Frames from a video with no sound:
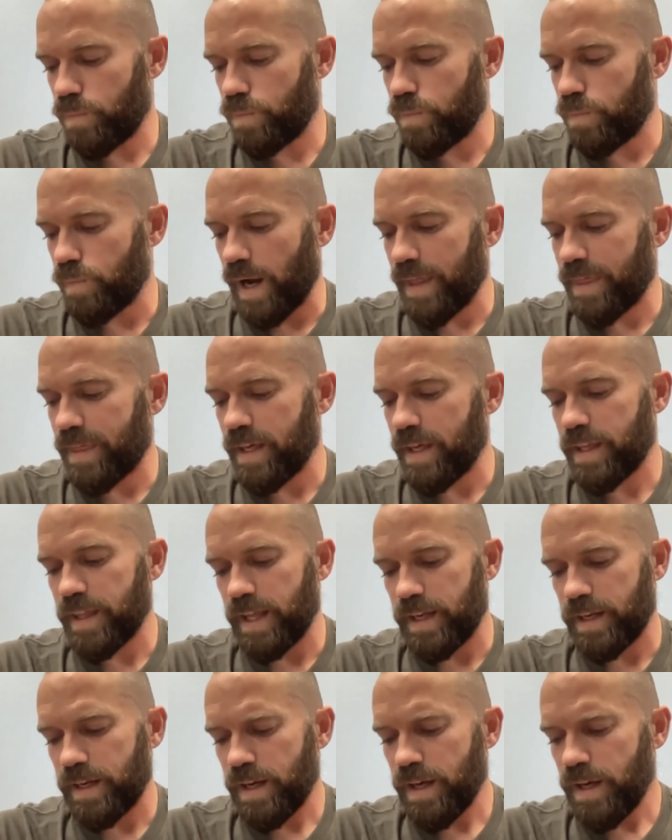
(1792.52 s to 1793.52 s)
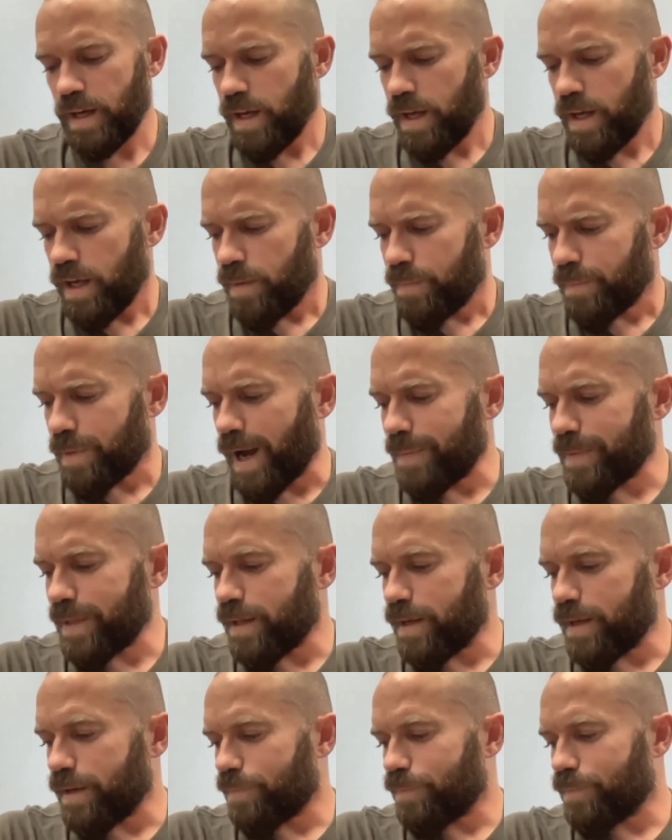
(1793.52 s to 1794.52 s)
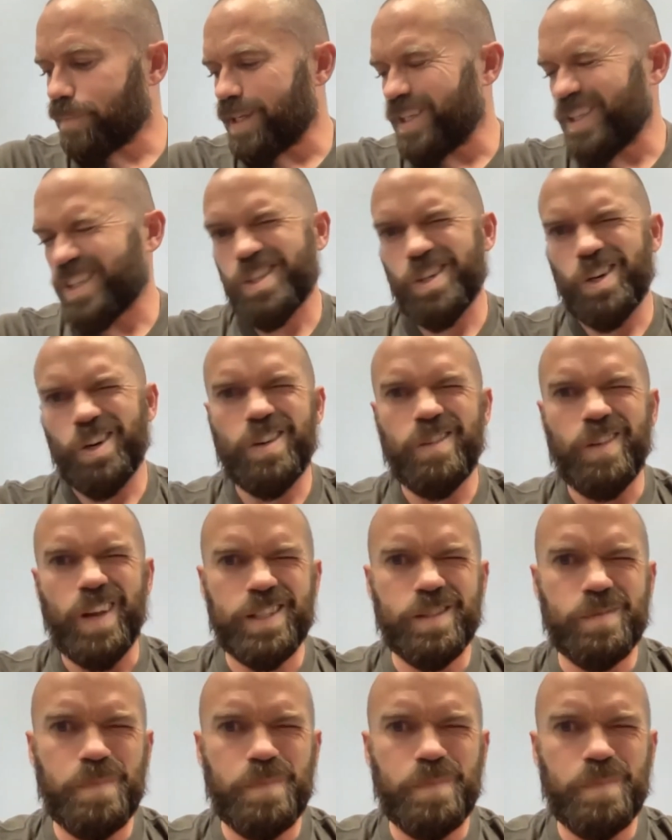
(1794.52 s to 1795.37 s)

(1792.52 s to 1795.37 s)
think that probably the concern